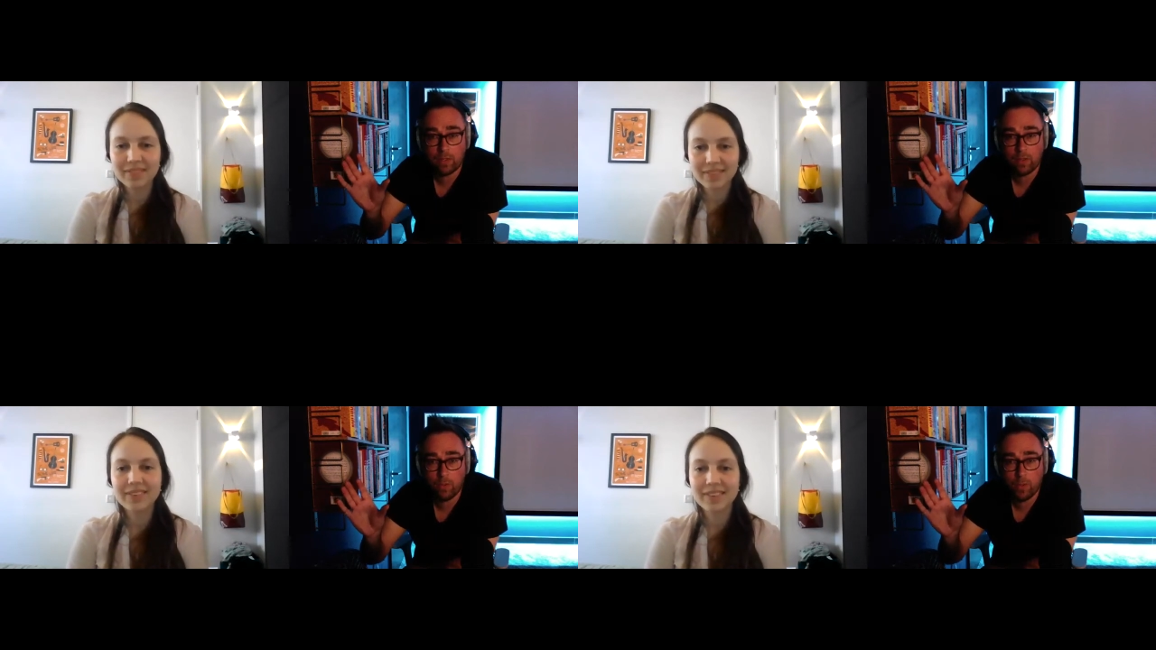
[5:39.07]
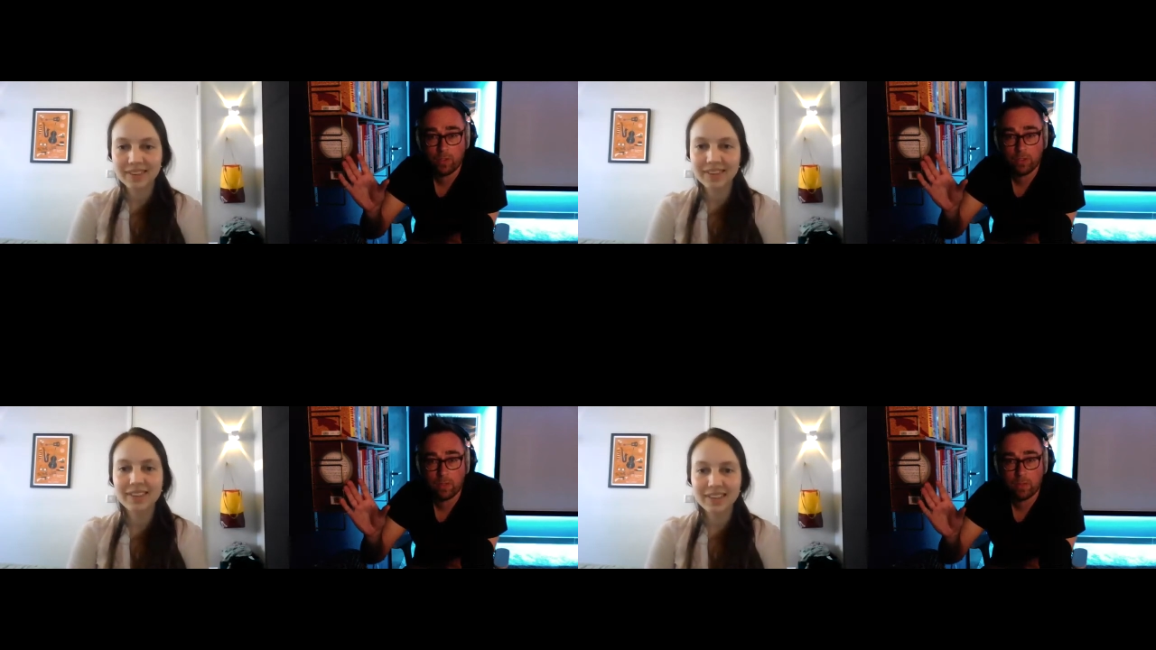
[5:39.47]
Speaker 1: world in
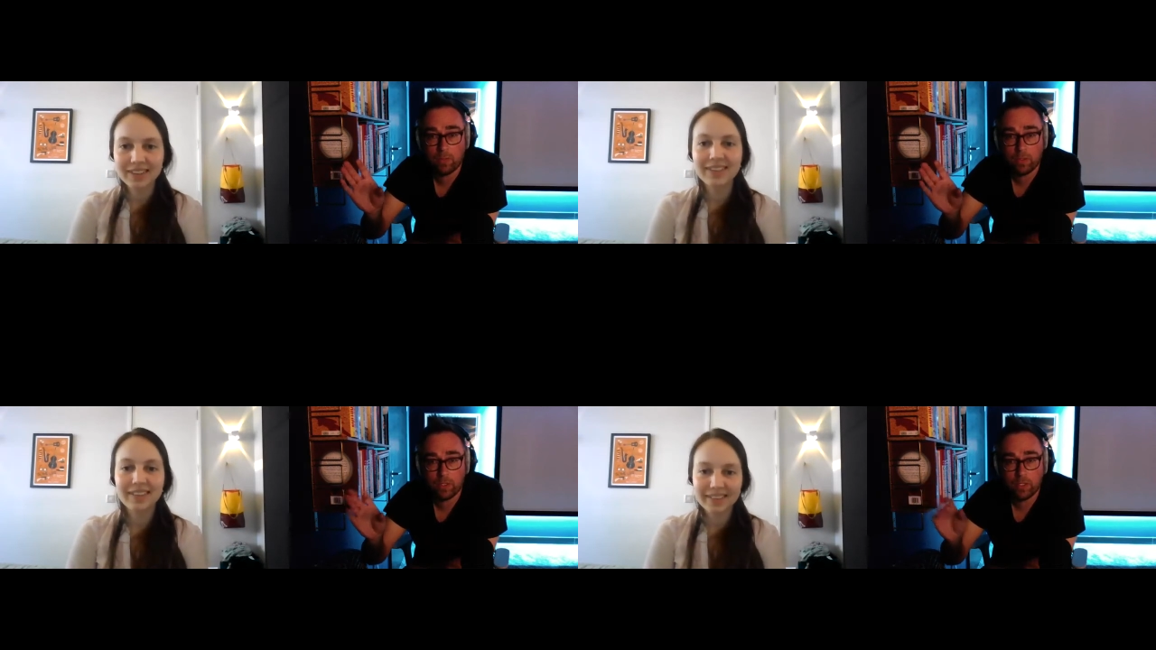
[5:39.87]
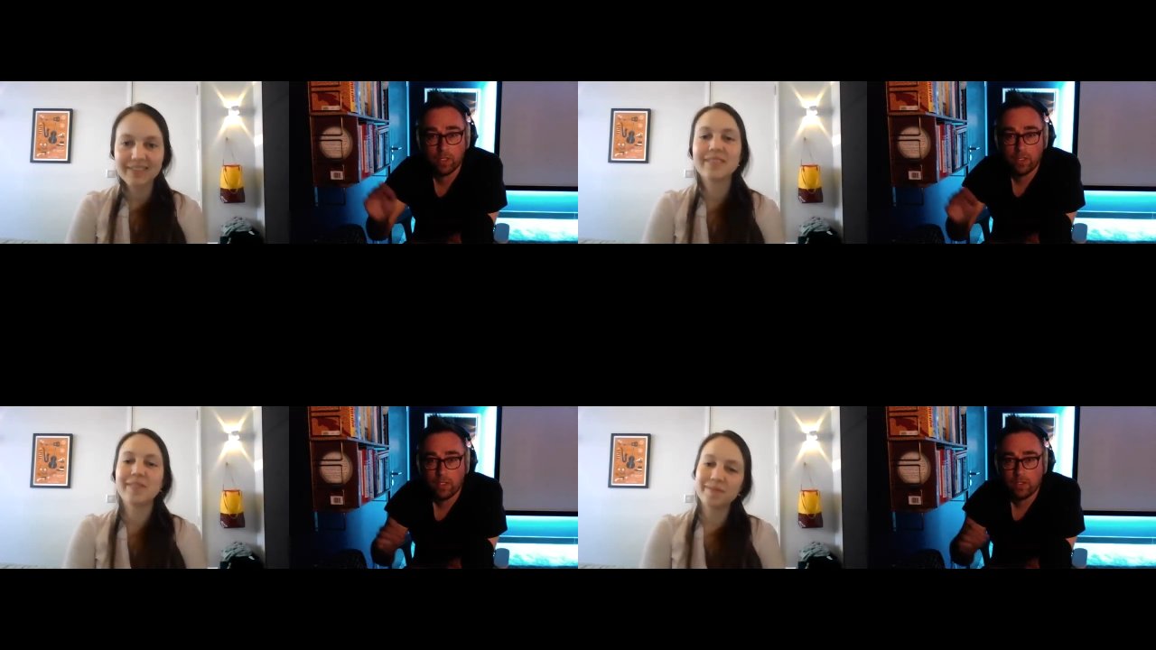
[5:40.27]
my book.
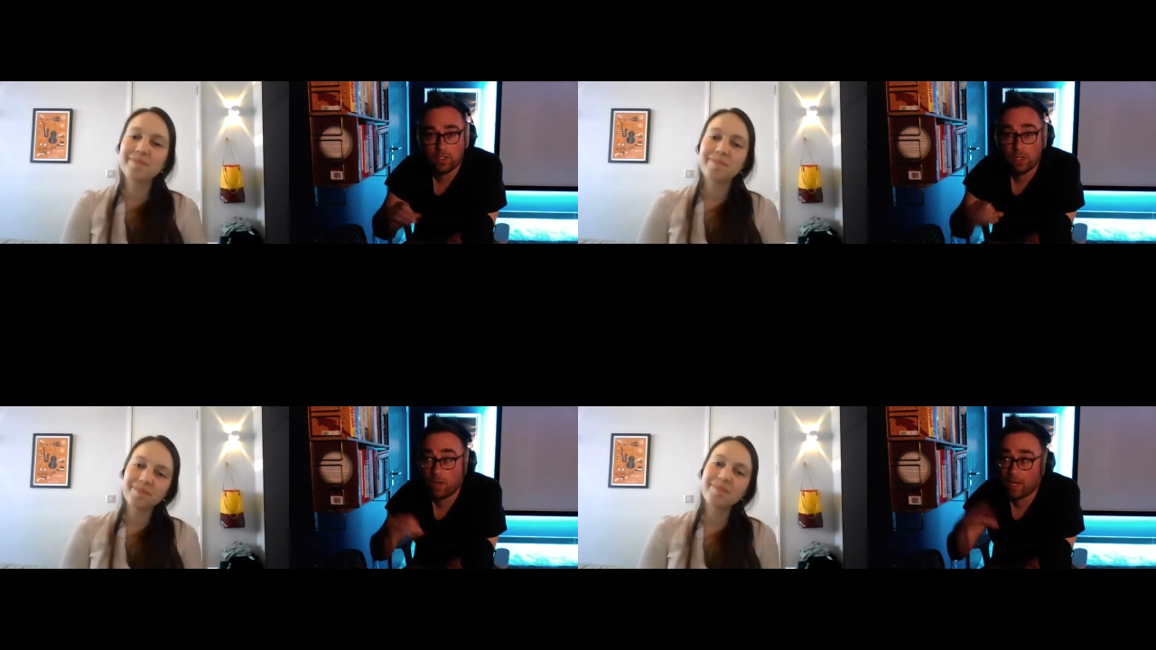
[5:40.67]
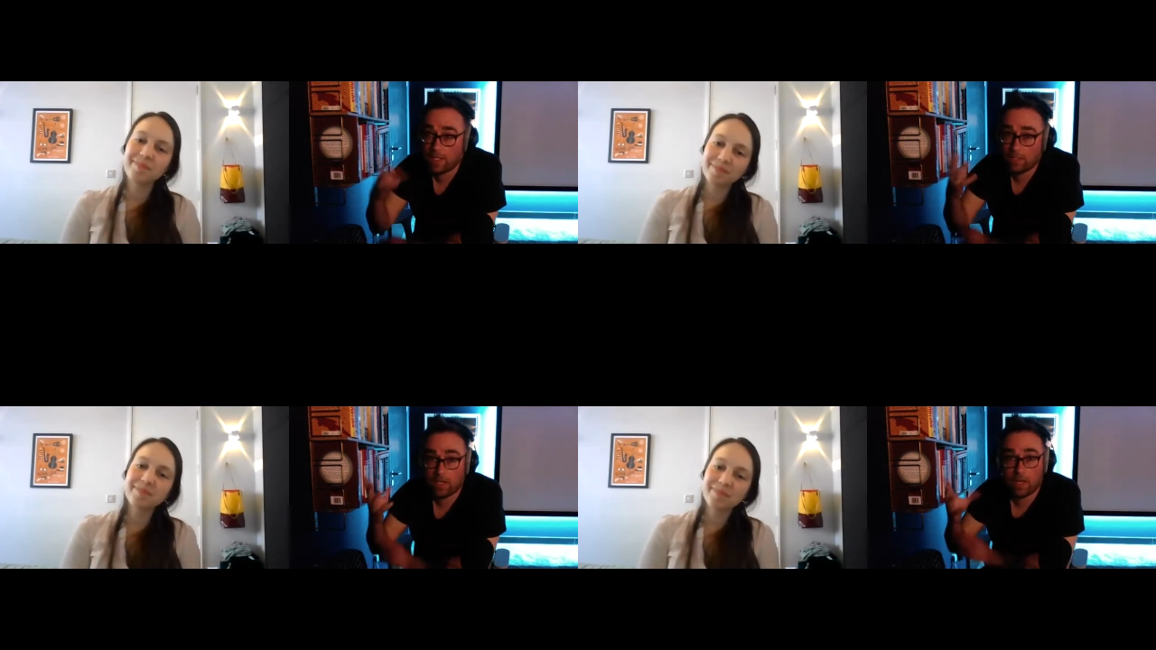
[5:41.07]
So I had to
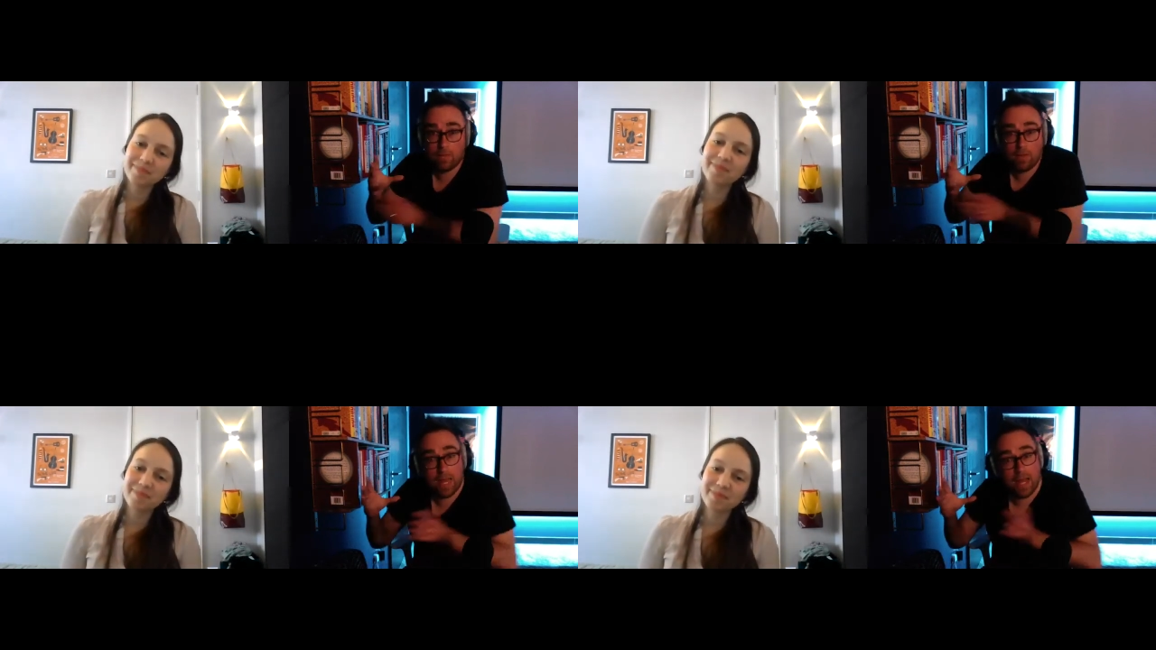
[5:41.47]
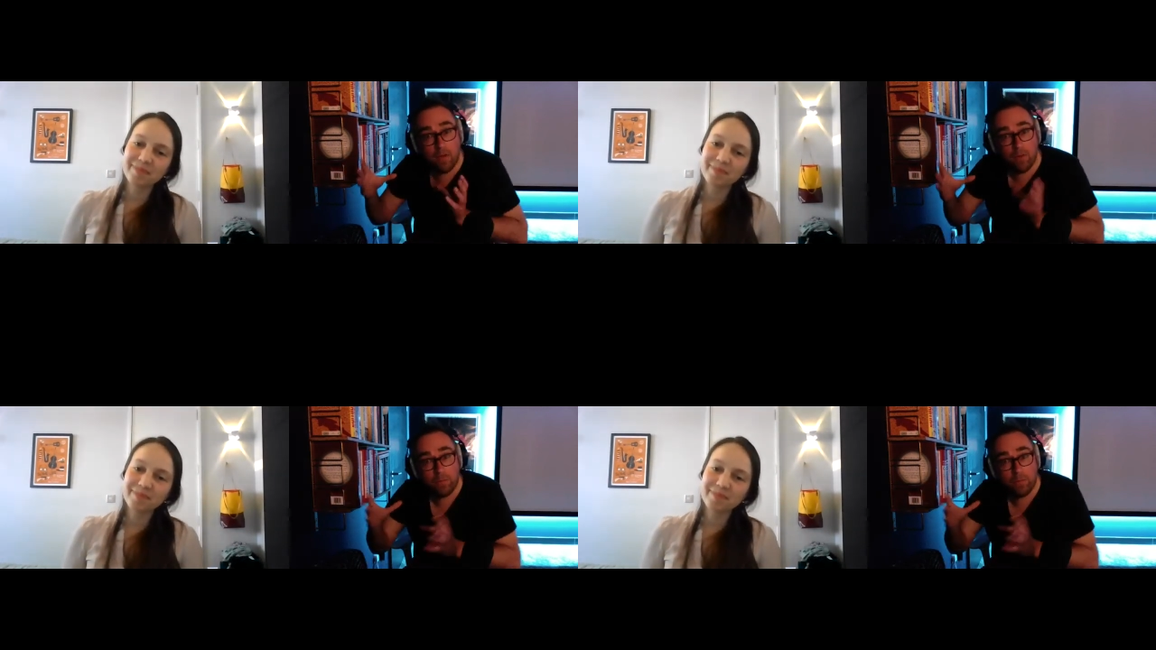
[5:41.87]
kind of allow